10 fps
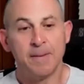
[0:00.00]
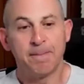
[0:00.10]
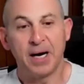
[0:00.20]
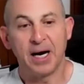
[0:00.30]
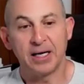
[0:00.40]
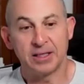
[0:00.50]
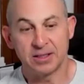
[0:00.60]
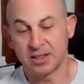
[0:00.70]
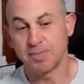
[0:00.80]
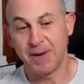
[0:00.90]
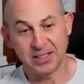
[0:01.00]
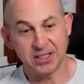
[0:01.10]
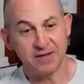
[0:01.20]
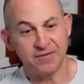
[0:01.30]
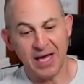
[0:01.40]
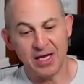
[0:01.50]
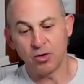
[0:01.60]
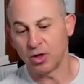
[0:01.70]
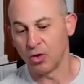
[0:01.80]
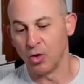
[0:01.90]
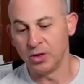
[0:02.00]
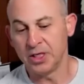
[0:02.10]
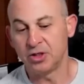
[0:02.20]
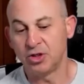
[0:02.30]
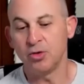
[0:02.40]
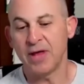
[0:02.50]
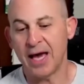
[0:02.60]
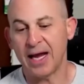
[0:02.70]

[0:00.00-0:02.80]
but it's expensive, and you only do that